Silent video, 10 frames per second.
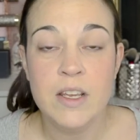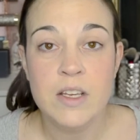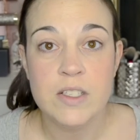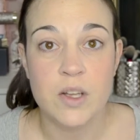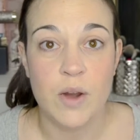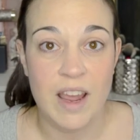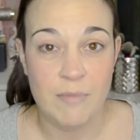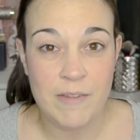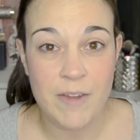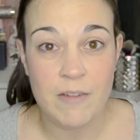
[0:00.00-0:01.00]
So I have
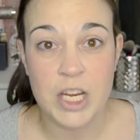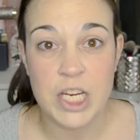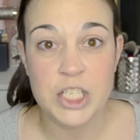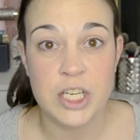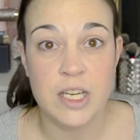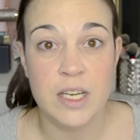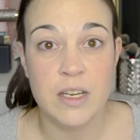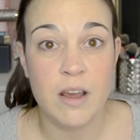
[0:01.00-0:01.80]
my foundation,